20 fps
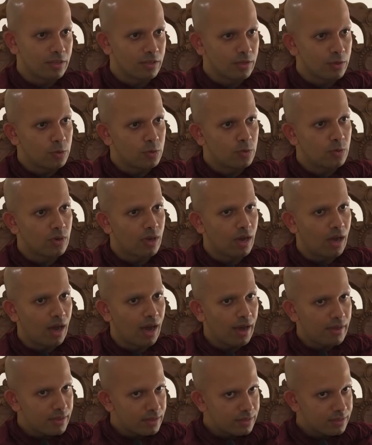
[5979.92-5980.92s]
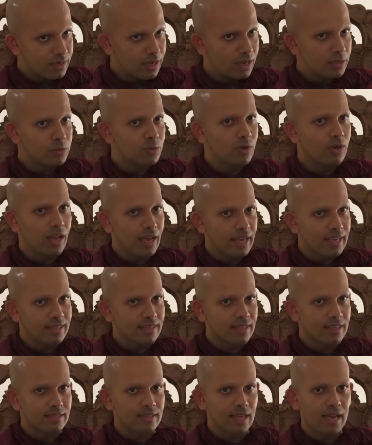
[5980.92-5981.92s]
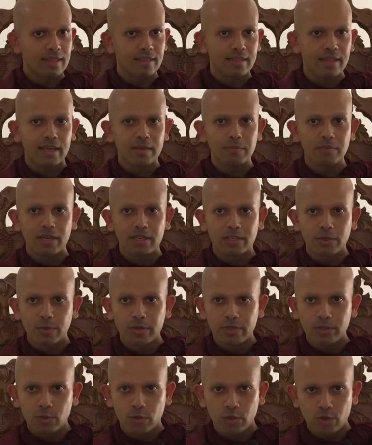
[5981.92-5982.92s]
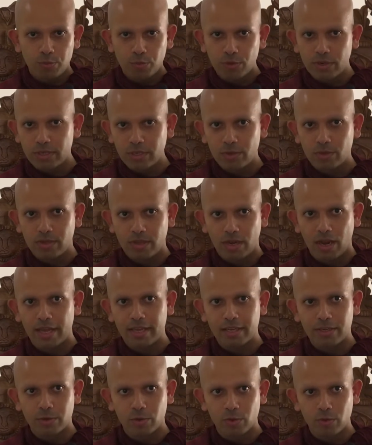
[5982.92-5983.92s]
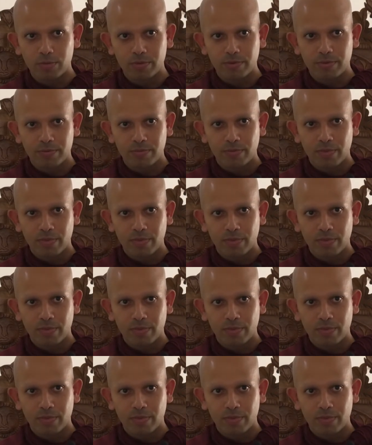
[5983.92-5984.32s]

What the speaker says: You either start to like this, and then by doing so you put it into the like group,